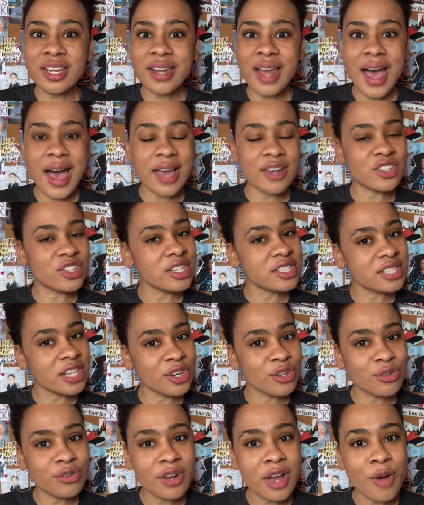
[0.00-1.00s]
did not. She
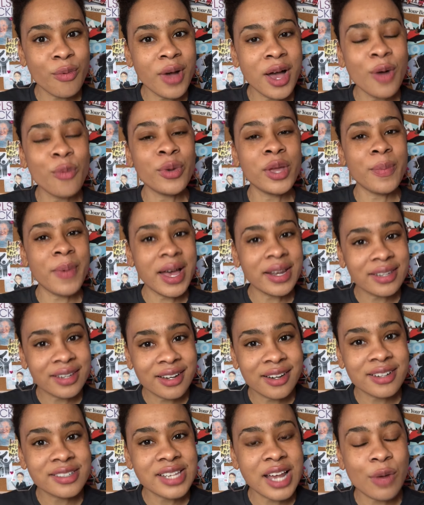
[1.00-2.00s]
said, you know what? We about
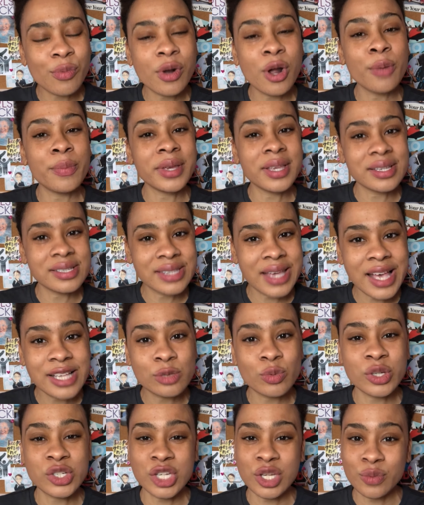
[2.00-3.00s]
to hear Tyrone because
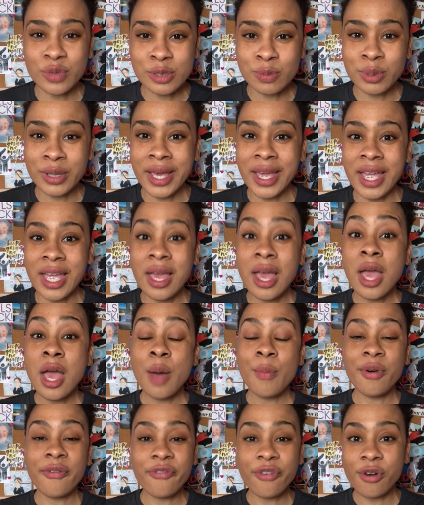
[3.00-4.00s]
that's what she was playing
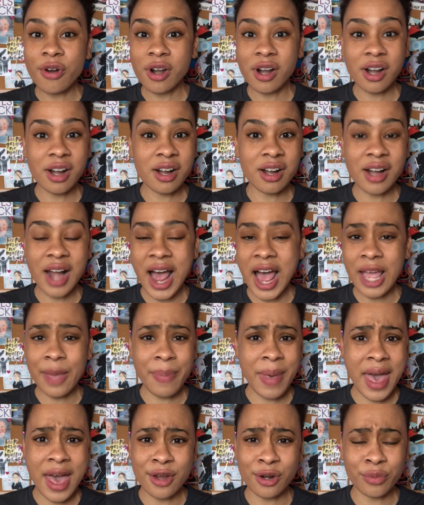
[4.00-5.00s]
before her
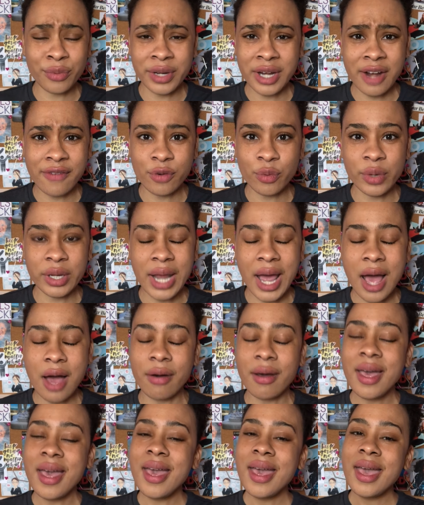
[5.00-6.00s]
iPad or whatever went
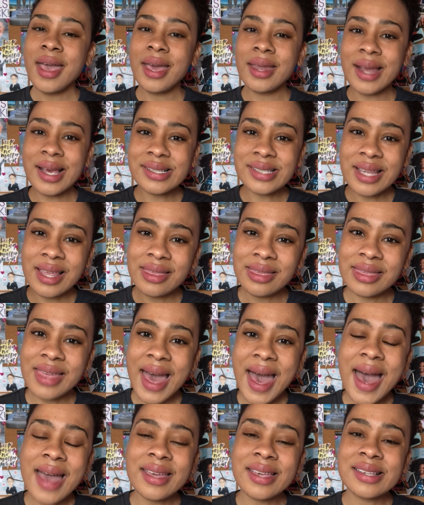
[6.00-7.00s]
out. And I said,
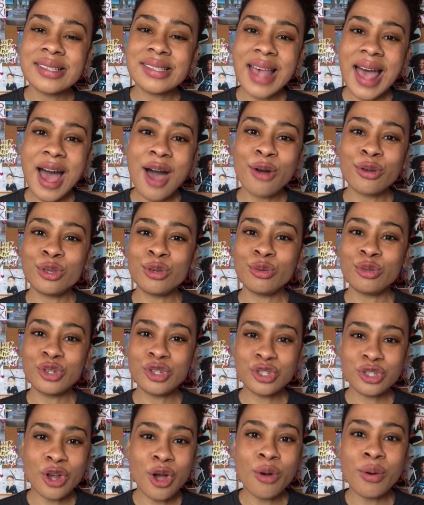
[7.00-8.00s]
that is how you
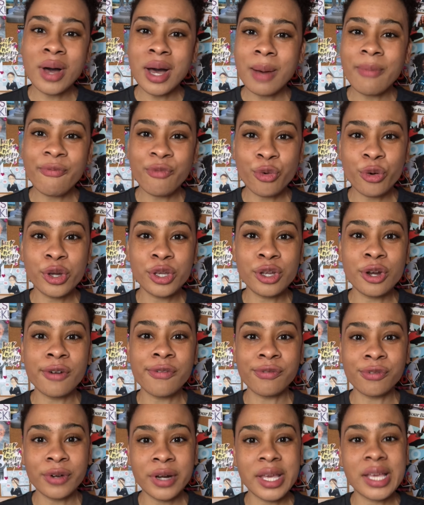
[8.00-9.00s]
show up for your
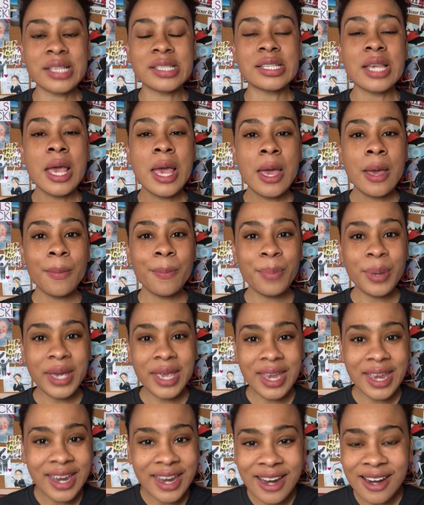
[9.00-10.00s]
friends,
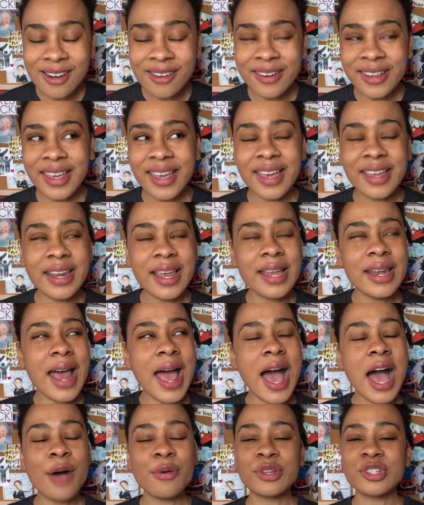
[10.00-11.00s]
period. And
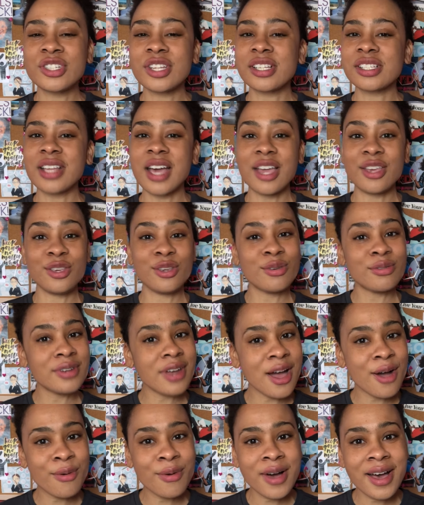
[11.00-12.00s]
I was just like, you
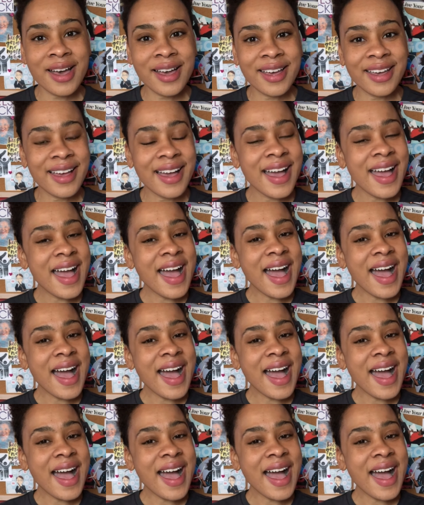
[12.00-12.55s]
know what?